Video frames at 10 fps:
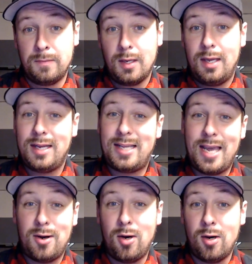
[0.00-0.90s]
It
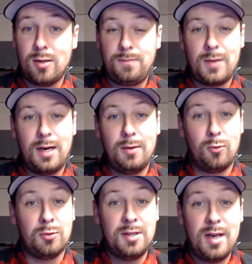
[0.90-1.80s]
can't hurt, and it
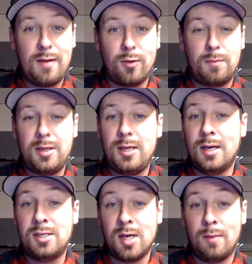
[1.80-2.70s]
will never be a
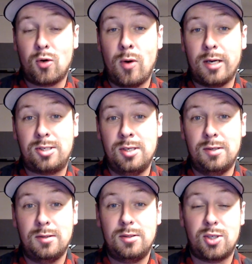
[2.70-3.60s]
dumb
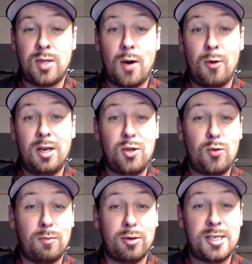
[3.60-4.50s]
question, so that way you
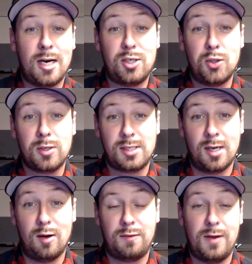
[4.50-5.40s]
can protect
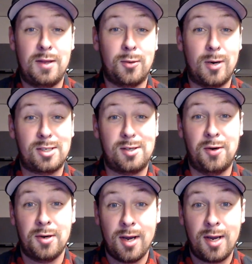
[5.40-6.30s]
yourself and the rest of
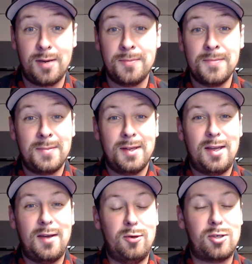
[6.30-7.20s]
your night
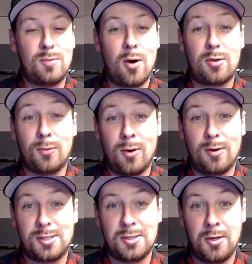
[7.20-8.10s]
if you smoke the wrong
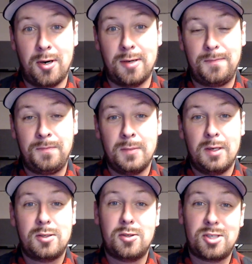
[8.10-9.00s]
cigar.
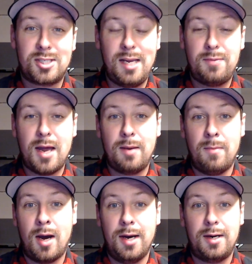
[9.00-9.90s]
So just keep that in
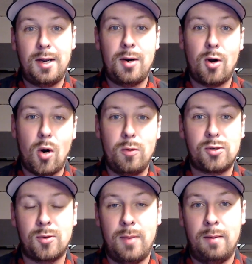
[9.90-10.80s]
mind, and always
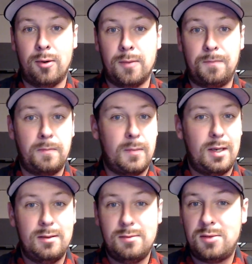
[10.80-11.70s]
remember,
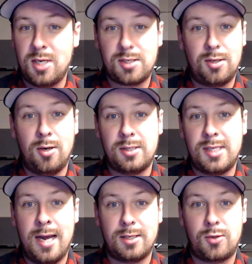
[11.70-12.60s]
it doesn't hurt
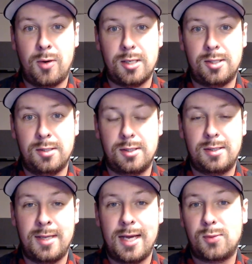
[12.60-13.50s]
to ask questions.
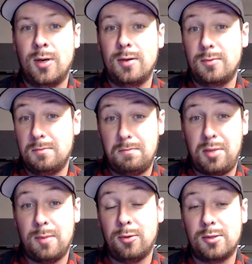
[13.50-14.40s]
That's what
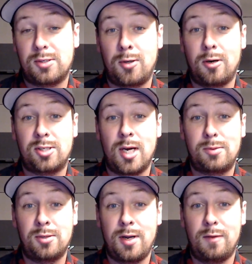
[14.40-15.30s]
people in cigar shops
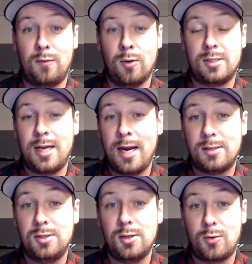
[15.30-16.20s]
are there for, to
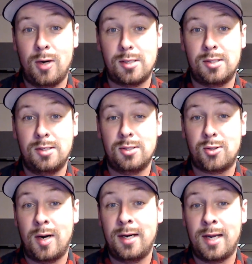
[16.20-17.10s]
answer your questions and
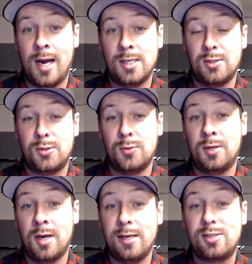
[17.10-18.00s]
try and guide you to a
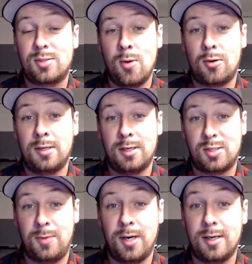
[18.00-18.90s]
nice smoking
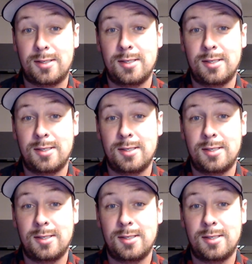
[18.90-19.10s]
experience.